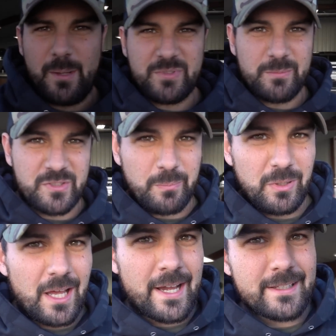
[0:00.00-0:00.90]
up some
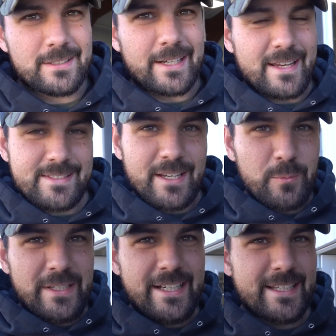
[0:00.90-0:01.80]
supplies. Like I said,
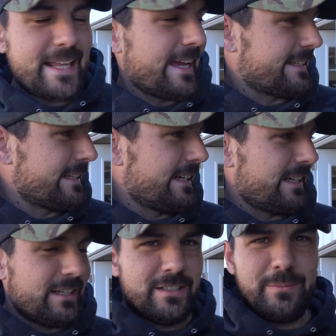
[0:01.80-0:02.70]
we needed that,
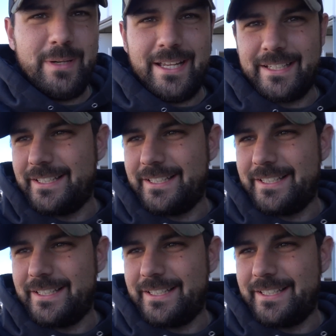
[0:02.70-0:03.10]
uh, my